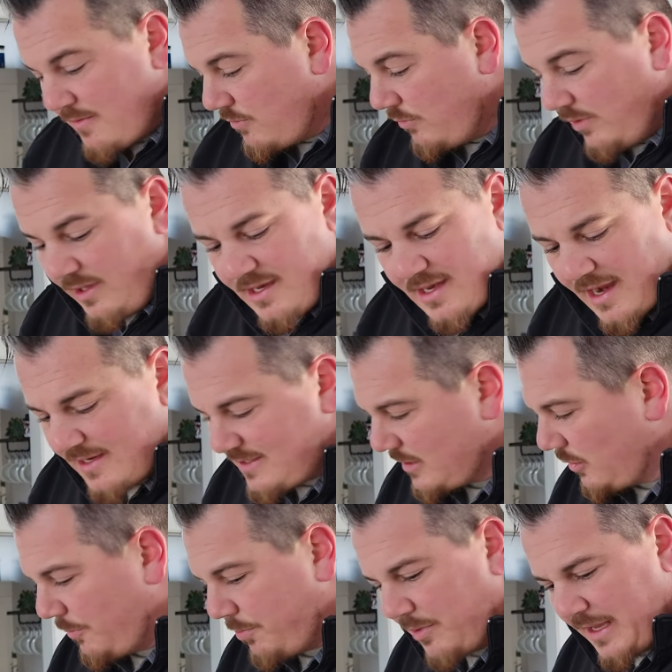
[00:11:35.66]
really nice
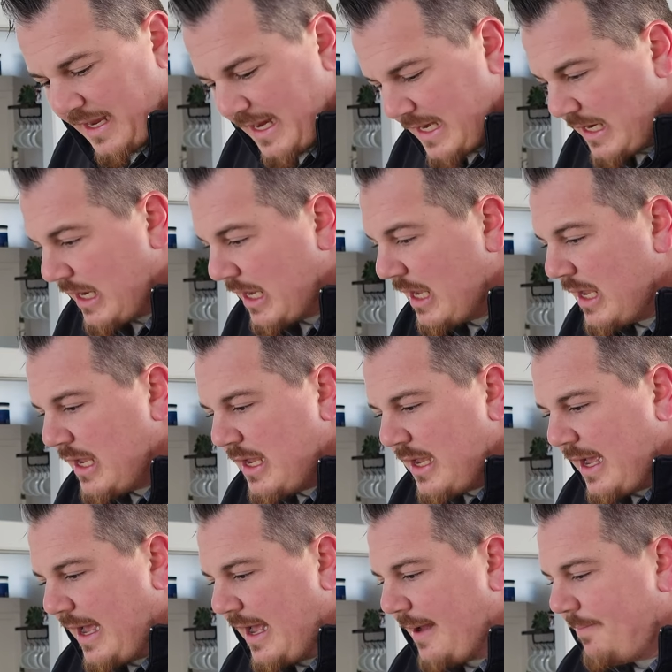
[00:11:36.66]
little plane.
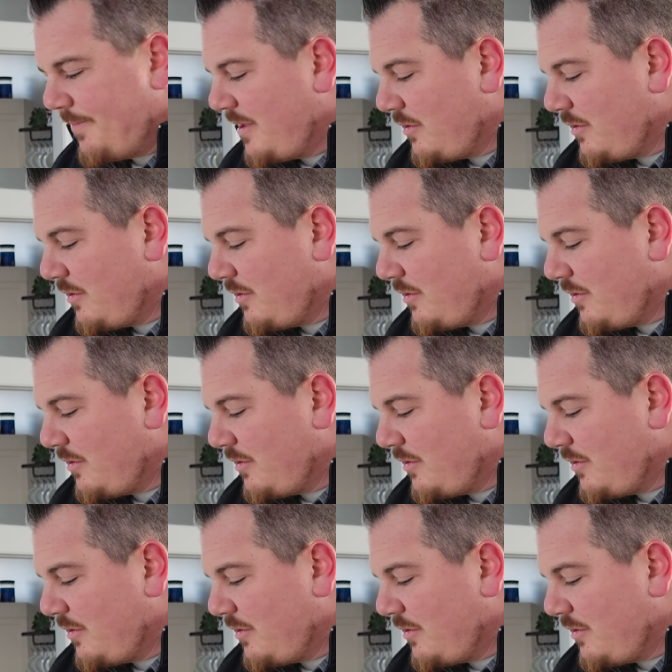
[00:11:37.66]
Um,